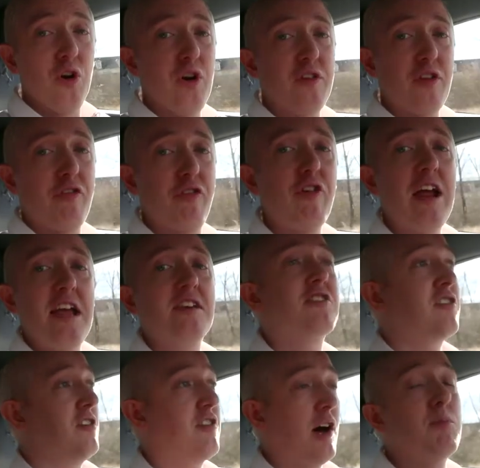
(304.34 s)
heard the
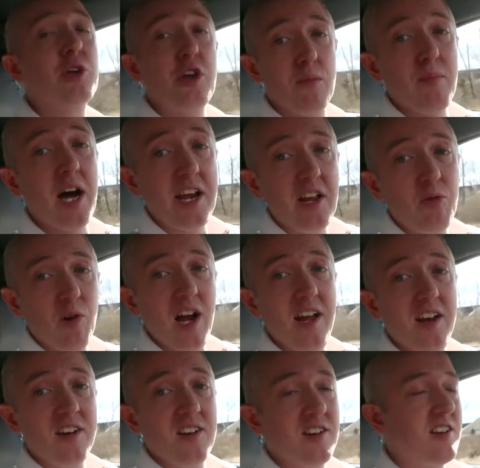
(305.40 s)
phrase double your money, right?